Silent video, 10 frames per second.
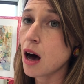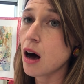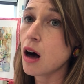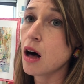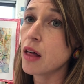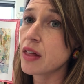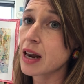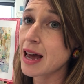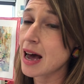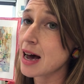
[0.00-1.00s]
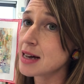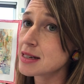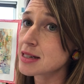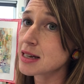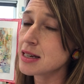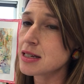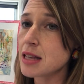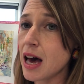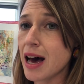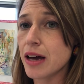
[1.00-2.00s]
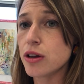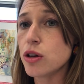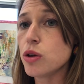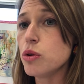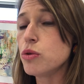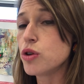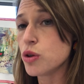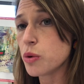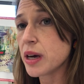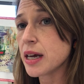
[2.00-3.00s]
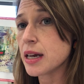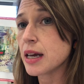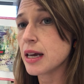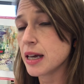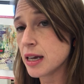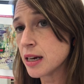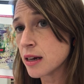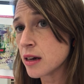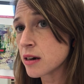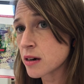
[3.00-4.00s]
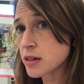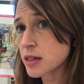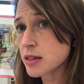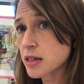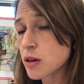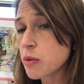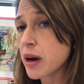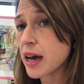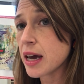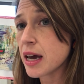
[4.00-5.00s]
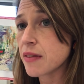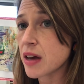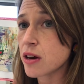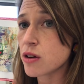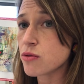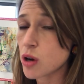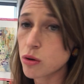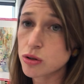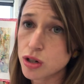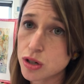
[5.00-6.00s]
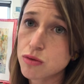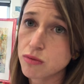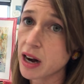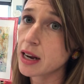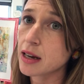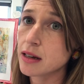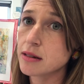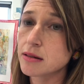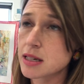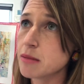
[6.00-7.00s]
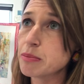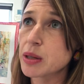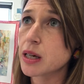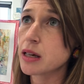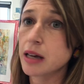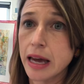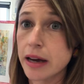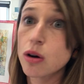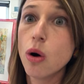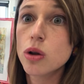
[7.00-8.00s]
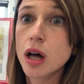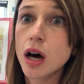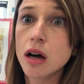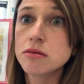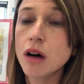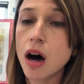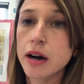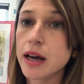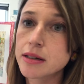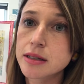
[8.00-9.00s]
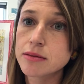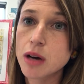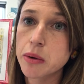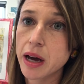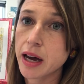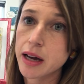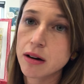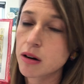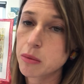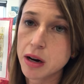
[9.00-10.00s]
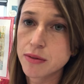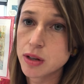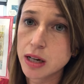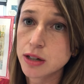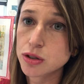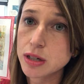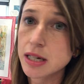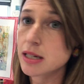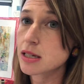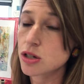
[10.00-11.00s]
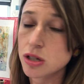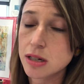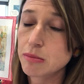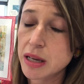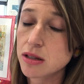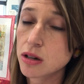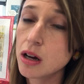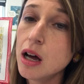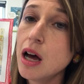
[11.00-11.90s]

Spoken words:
All that I ask is that you do it in an artistic way and that you don't just write simply Angola on it, okay? Or whatever the country is, just in pencil.